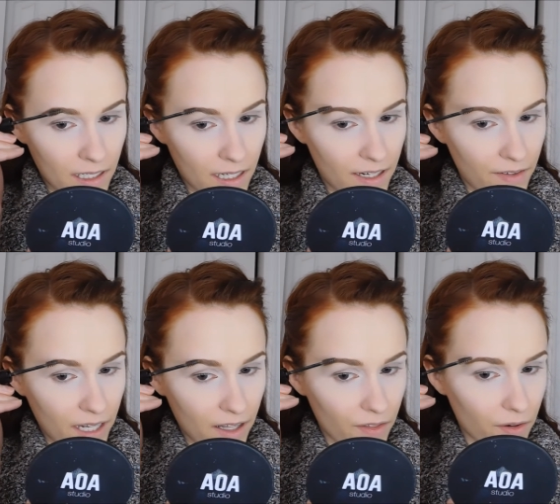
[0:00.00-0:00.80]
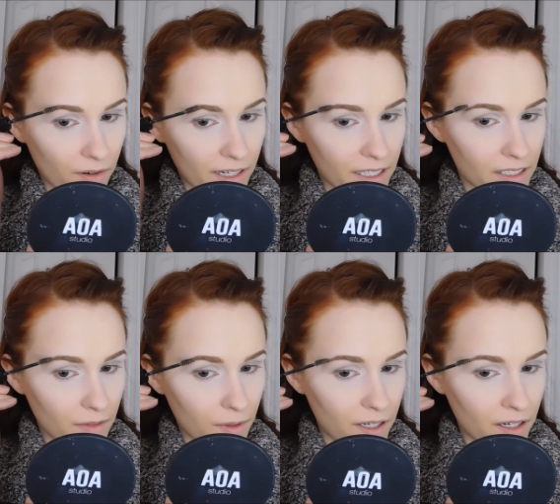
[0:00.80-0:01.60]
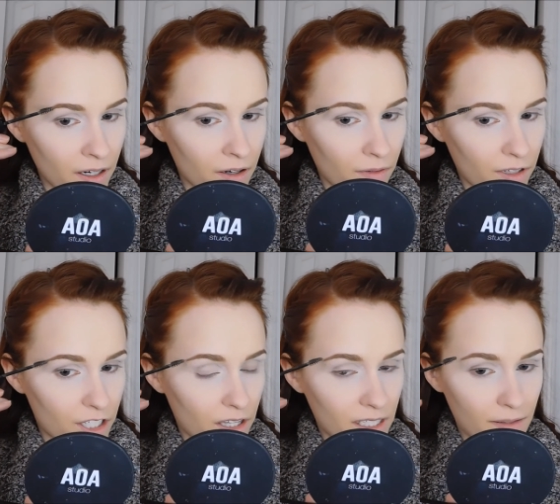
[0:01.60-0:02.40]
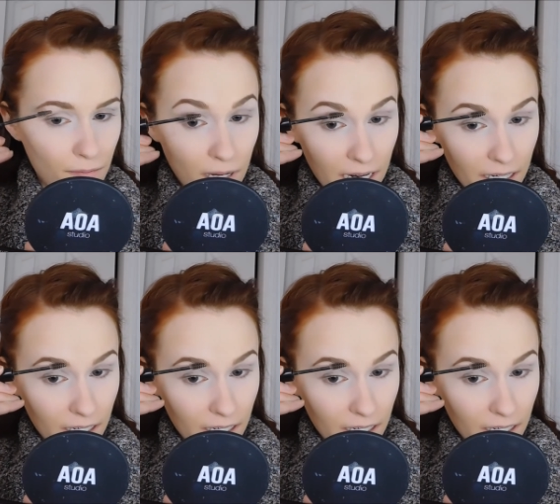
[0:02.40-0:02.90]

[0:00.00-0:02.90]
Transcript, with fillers: kind of a health-oriented one, which this might,